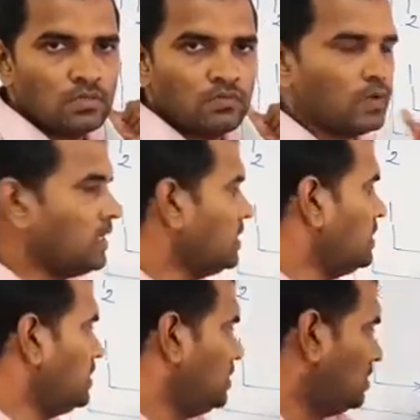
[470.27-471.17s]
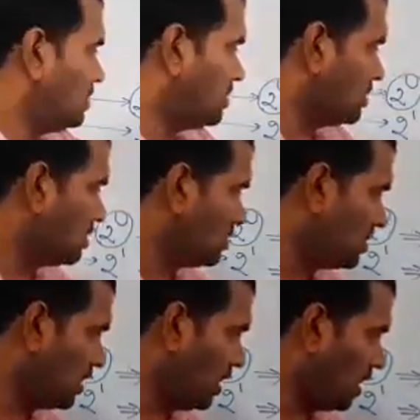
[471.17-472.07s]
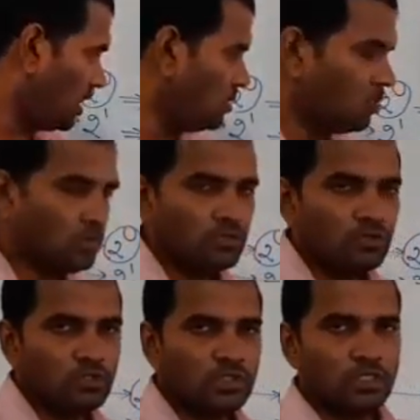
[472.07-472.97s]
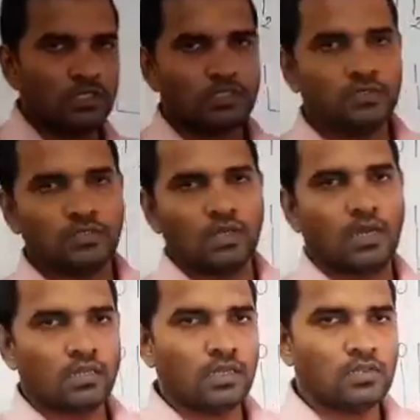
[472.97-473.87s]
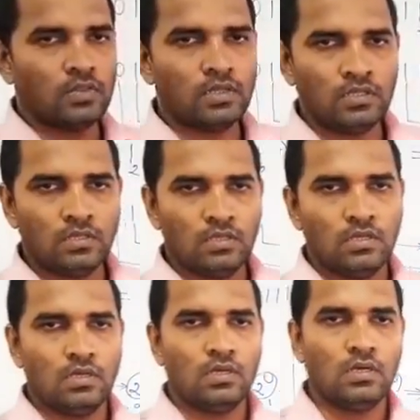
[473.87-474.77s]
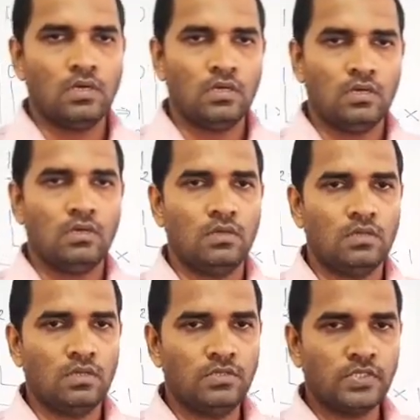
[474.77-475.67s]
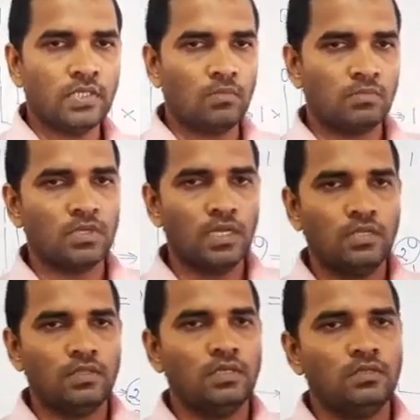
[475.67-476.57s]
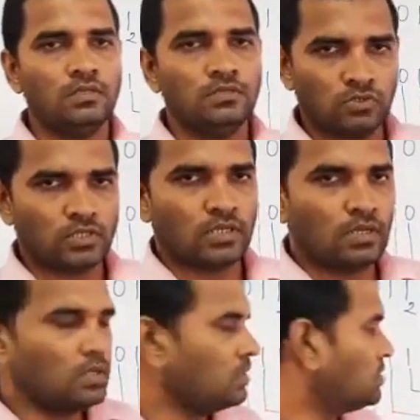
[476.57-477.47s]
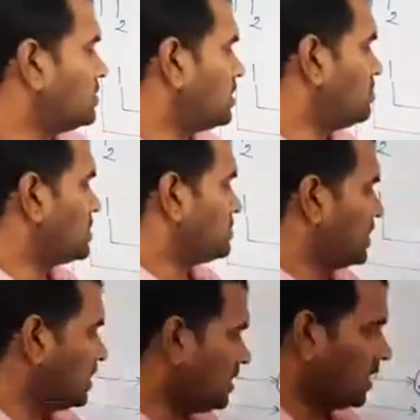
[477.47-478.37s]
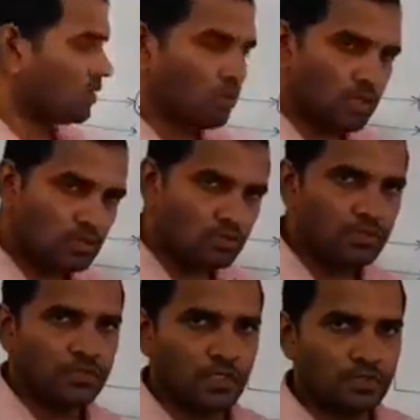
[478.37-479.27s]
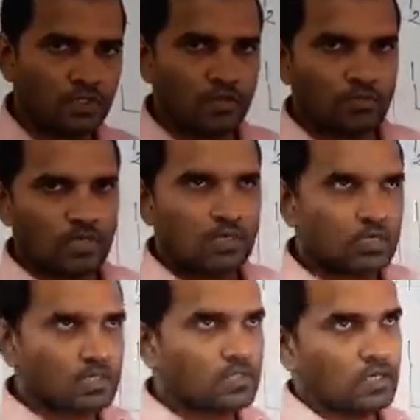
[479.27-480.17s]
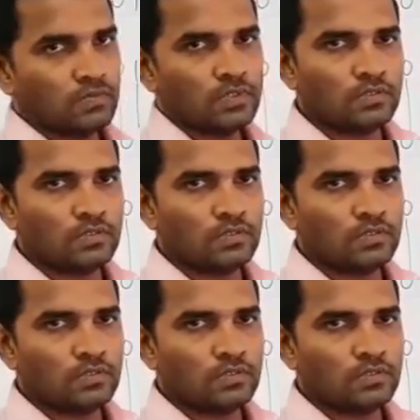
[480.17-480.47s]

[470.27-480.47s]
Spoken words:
Finally, add all those digits and get the sum, get the total. That must be here. According to this example, it's 11.